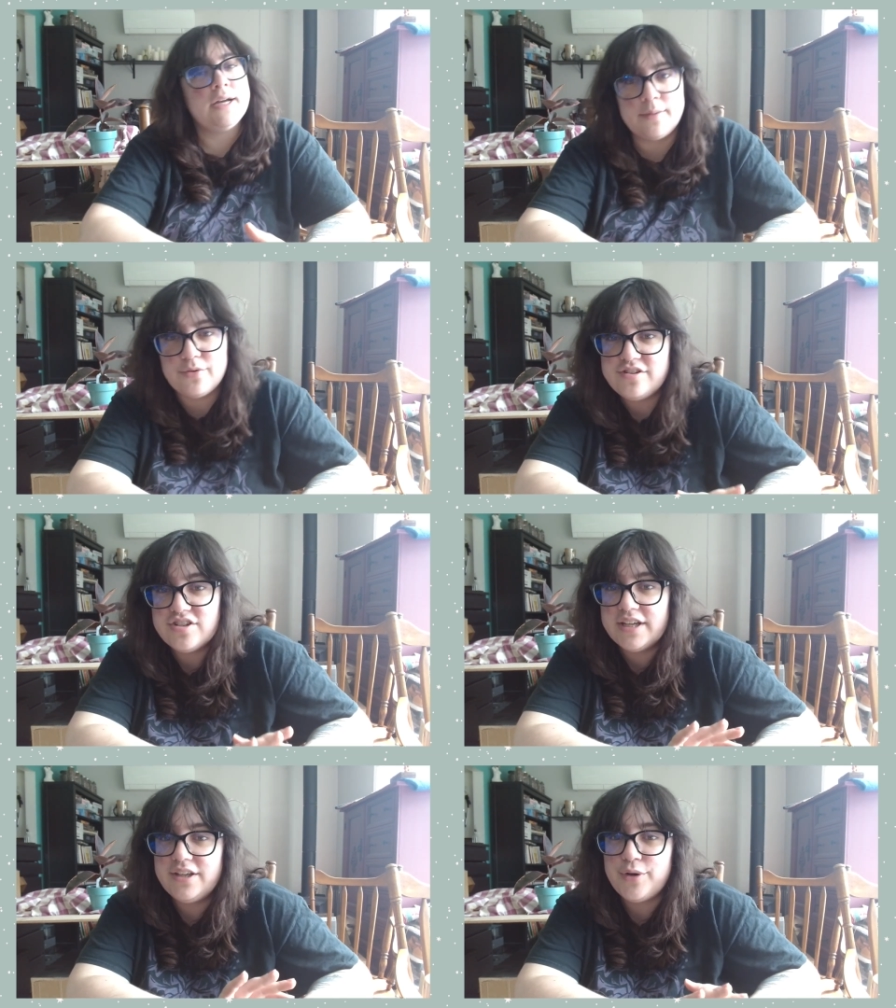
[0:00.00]
I
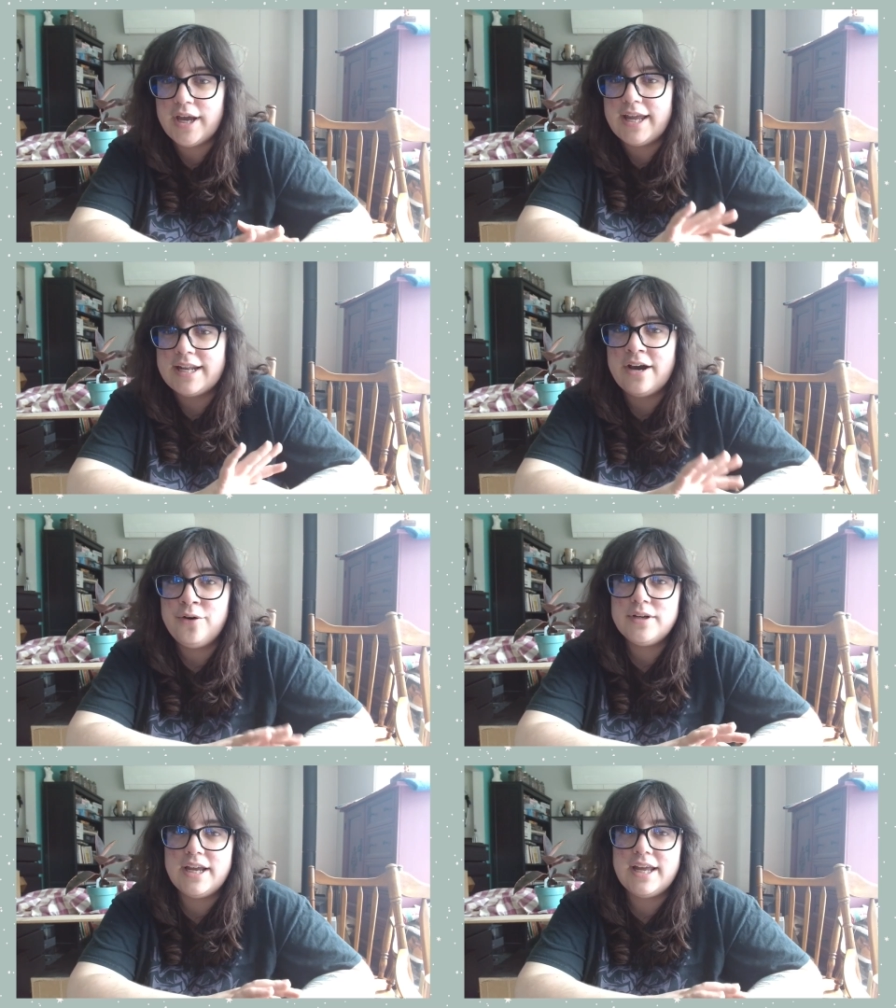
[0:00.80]
appreciate you hanging
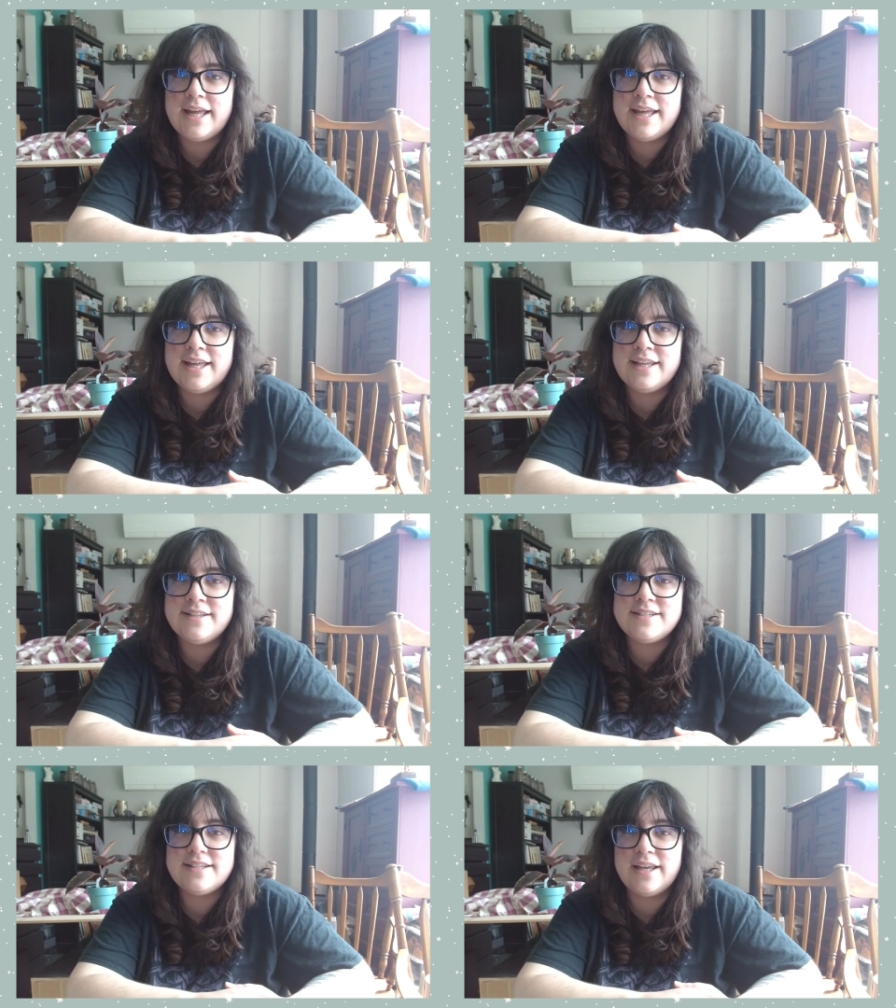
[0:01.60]
out
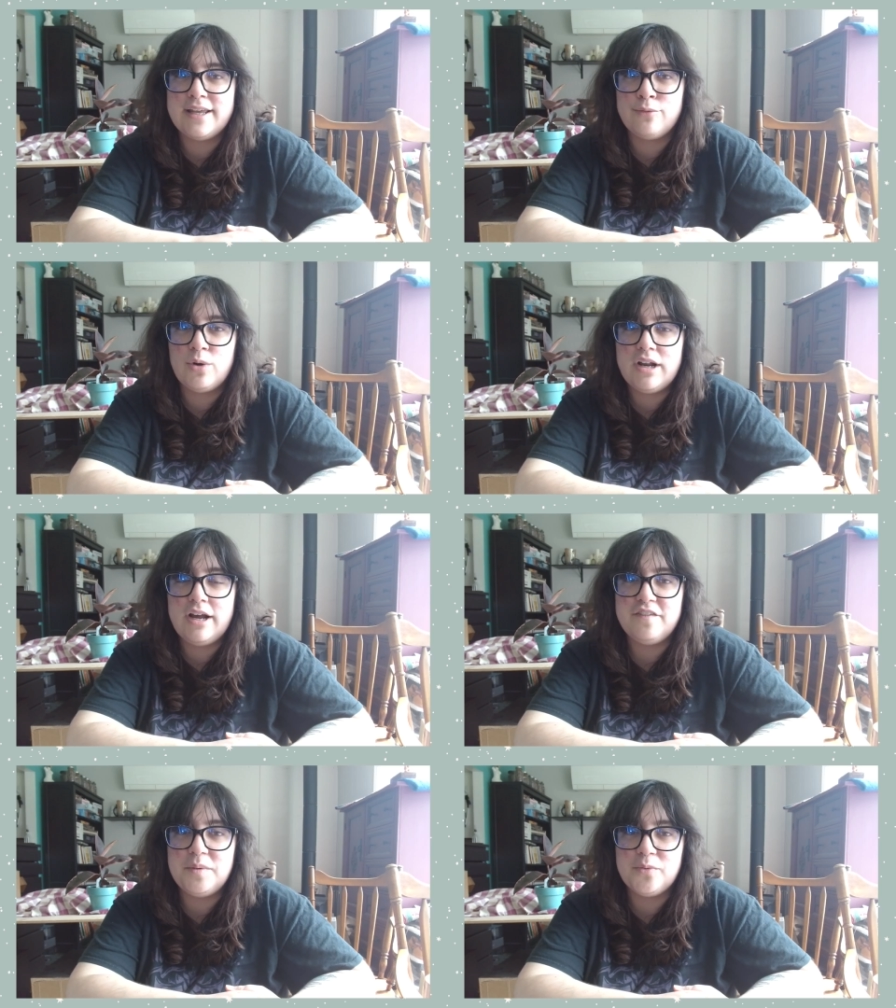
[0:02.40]
and seeing what
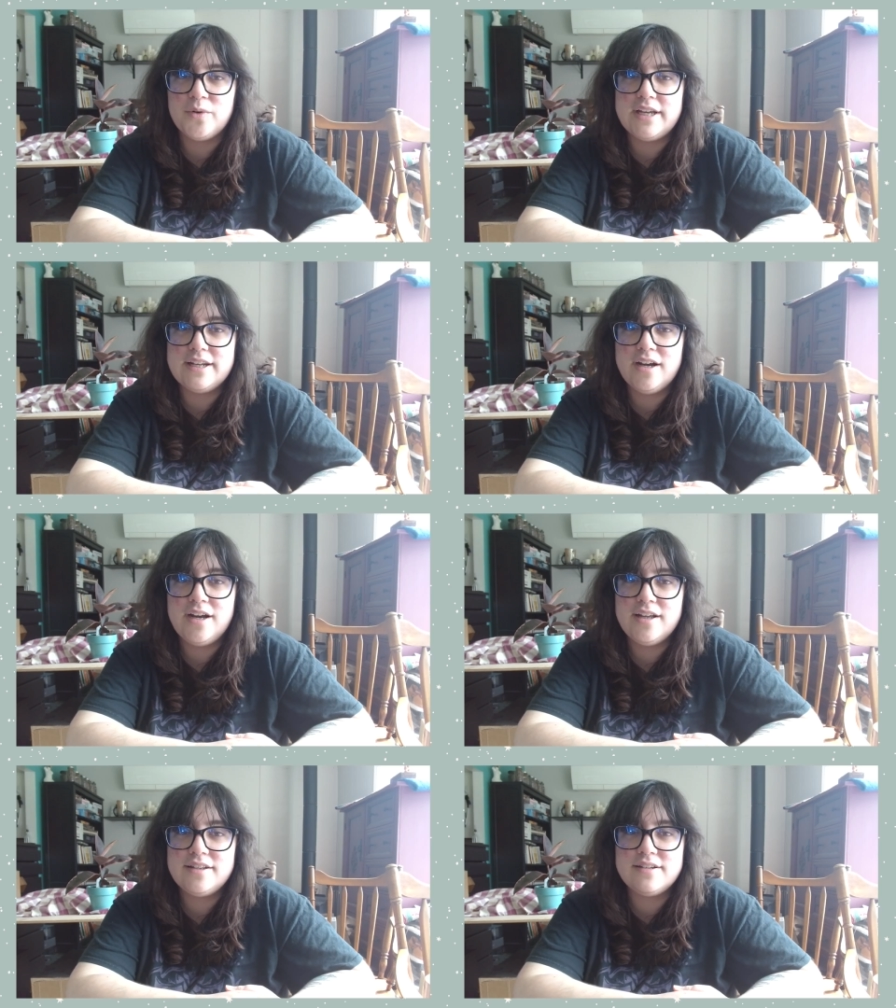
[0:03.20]
I've been working
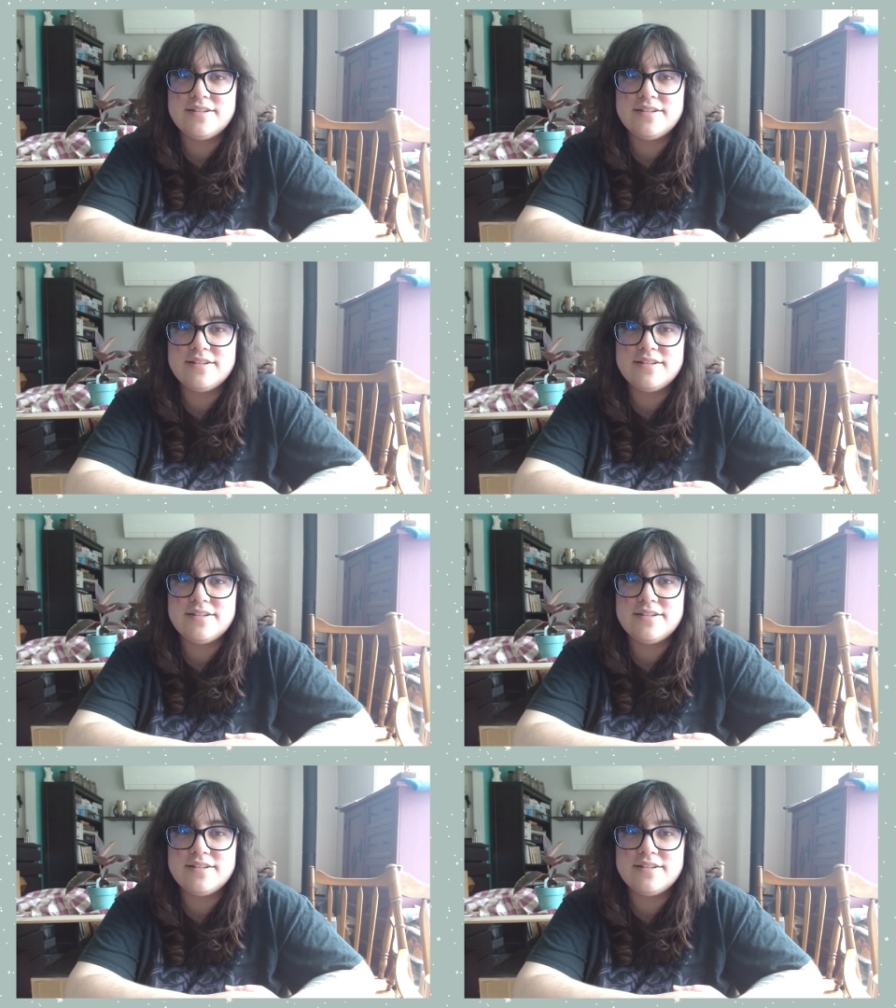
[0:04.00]
on.